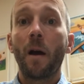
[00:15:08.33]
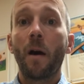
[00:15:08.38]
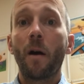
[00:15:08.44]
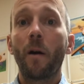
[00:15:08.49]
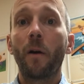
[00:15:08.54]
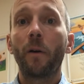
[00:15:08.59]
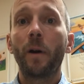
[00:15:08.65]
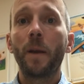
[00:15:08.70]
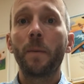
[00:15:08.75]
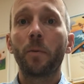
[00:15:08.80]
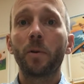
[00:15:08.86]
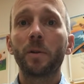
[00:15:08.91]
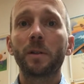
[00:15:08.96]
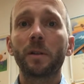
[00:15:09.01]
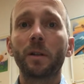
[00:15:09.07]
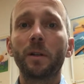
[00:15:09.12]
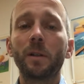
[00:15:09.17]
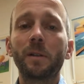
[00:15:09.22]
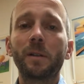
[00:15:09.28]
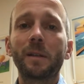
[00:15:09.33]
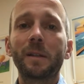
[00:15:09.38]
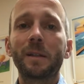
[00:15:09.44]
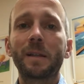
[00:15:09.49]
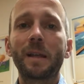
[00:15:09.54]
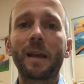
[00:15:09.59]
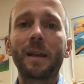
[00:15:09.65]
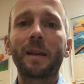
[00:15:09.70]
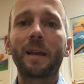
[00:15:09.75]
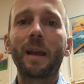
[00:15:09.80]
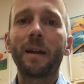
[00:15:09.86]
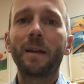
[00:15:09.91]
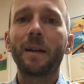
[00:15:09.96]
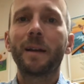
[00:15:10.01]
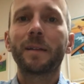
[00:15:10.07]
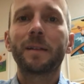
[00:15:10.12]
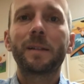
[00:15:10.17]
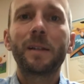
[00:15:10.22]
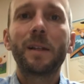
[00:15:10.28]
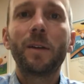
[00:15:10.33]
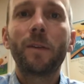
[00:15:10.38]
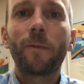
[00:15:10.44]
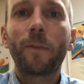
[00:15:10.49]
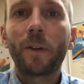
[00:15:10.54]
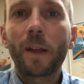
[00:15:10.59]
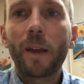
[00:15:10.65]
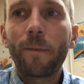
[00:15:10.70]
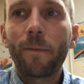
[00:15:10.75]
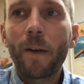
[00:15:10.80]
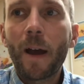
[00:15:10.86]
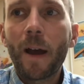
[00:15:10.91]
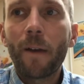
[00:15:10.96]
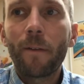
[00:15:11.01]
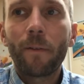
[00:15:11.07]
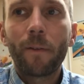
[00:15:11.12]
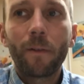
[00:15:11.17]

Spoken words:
All right, boys and girls, take care, and I'll see you for day 5.